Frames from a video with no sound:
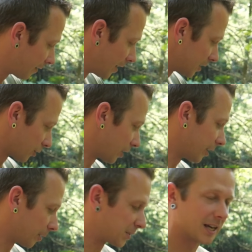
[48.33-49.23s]
So it
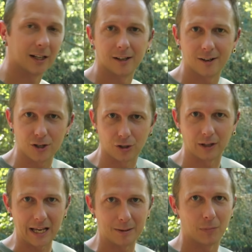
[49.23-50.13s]
ended up taking an
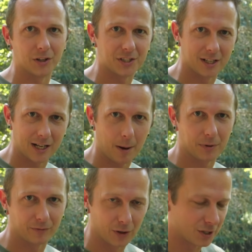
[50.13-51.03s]
additional 8 months on top
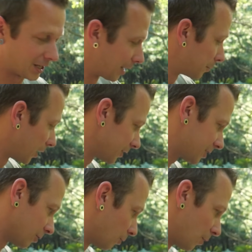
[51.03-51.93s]
of the first 10 months,
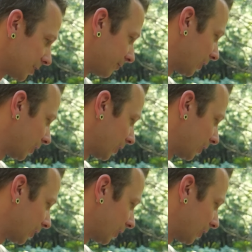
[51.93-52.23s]
so it wasn't